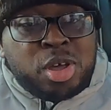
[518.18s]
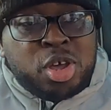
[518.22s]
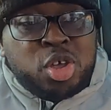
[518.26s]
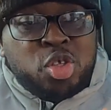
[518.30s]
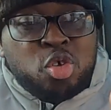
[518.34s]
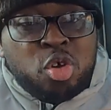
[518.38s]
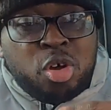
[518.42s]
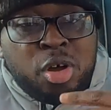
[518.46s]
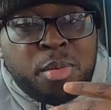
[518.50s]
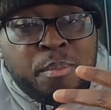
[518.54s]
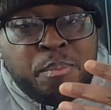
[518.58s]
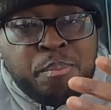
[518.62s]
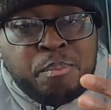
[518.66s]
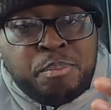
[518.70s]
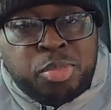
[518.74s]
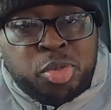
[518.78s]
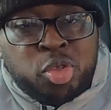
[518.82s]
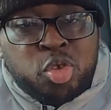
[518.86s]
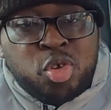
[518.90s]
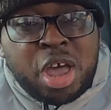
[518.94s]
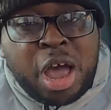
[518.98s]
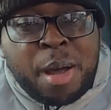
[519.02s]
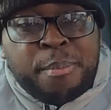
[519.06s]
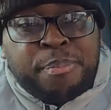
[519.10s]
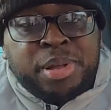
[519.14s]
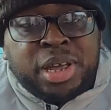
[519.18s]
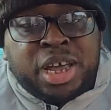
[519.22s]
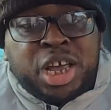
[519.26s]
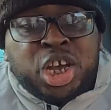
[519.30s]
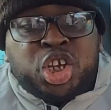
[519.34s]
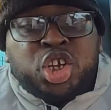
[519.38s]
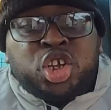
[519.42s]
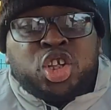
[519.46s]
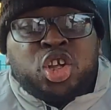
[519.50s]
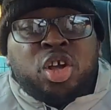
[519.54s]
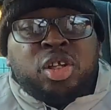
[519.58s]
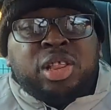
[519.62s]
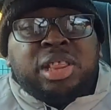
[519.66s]
You know, do your
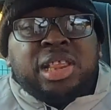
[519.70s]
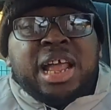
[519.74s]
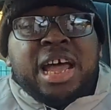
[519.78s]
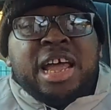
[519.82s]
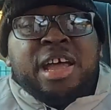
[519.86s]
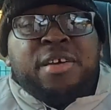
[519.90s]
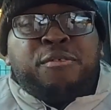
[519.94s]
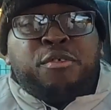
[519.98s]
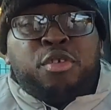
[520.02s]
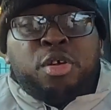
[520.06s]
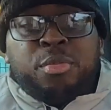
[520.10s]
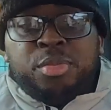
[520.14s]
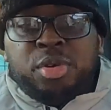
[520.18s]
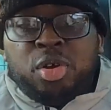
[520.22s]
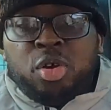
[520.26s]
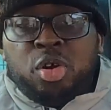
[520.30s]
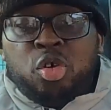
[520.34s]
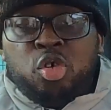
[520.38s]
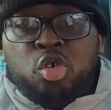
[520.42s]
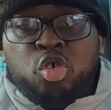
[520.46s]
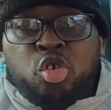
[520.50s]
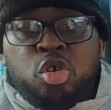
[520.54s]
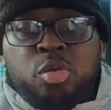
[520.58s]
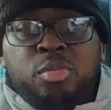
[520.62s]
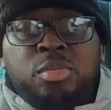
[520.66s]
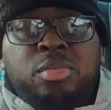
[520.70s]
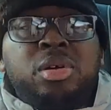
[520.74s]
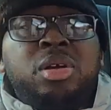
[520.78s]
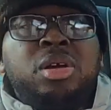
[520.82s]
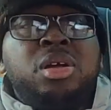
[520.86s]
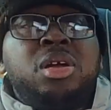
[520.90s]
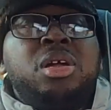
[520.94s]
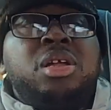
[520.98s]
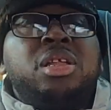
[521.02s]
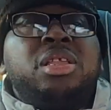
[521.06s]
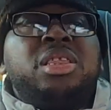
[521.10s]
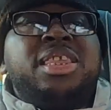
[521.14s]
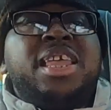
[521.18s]
application online from your home,
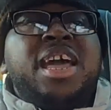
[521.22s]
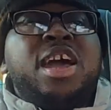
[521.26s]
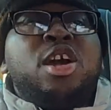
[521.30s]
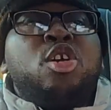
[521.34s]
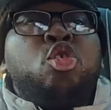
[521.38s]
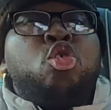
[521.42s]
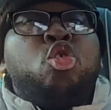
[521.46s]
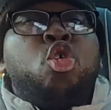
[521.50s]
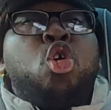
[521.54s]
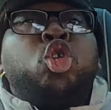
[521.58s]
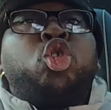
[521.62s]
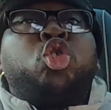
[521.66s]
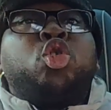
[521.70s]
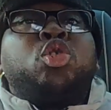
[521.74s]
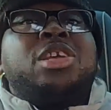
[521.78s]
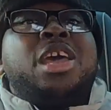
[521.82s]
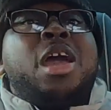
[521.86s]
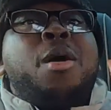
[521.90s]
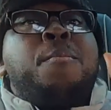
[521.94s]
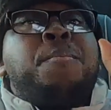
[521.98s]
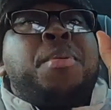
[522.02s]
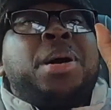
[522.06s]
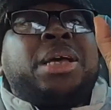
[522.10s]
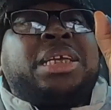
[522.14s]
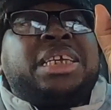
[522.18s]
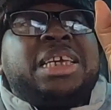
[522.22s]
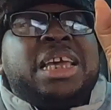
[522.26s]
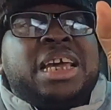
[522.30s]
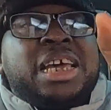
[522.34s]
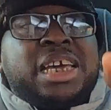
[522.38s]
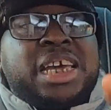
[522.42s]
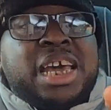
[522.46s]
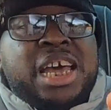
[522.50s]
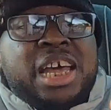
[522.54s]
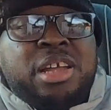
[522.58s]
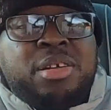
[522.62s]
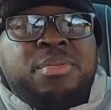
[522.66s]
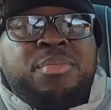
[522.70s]
then go to the embassy
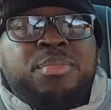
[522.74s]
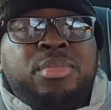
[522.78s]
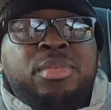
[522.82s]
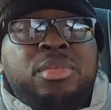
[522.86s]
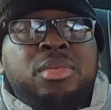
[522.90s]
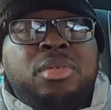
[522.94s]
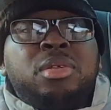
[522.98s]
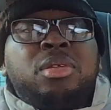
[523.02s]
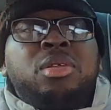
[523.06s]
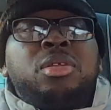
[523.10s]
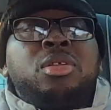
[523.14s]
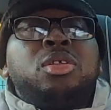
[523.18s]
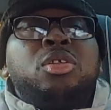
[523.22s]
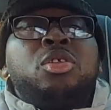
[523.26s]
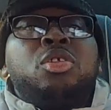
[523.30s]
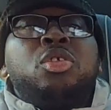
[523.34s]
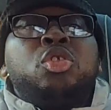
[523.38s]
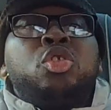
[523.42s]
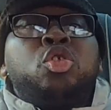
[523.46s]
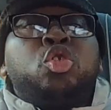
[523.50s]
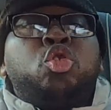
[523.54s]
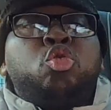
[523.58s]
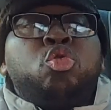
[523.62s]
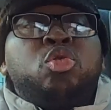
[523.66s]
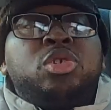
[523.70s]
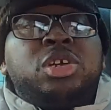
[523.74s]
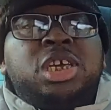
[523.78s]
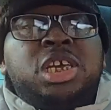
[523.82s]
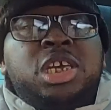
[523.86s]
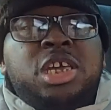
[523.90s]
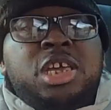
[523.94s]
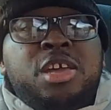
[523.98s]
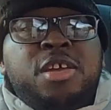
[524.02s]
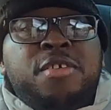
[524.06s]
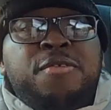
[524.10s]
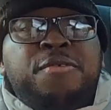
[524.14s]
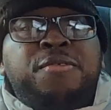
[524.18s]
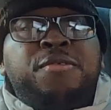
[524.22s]
again to
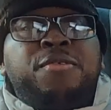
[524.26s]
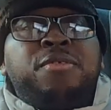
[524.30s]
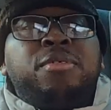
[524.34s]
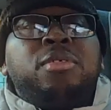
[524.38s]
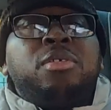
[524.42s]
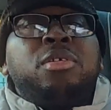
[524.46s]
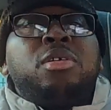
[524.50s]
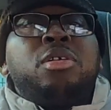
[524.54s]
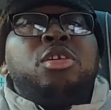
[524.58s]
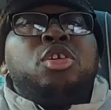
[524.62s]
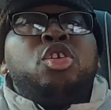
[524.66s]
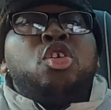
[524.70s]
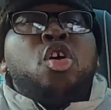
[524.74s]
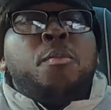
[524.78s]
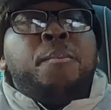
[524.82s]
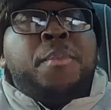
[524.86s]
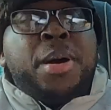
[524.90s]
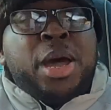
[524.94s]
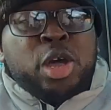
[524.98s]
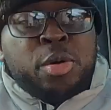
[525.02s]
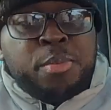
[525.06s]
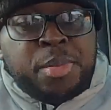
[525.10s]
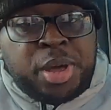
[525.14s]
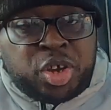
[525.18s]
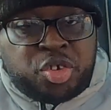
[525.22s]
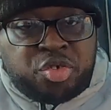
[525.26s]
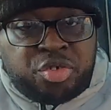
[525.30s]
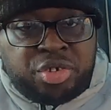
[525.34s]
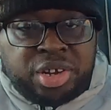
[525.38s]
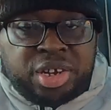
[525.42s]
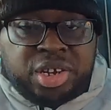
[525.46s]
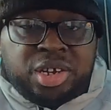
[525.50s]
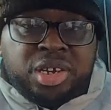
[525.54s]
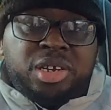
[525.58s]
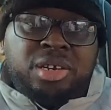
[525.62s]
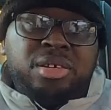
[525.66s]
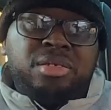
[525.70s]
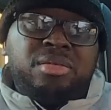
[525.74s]
give your
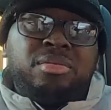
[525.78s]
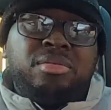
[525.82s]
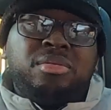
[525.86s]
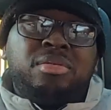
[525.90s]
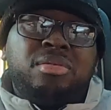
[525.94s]
biometrics.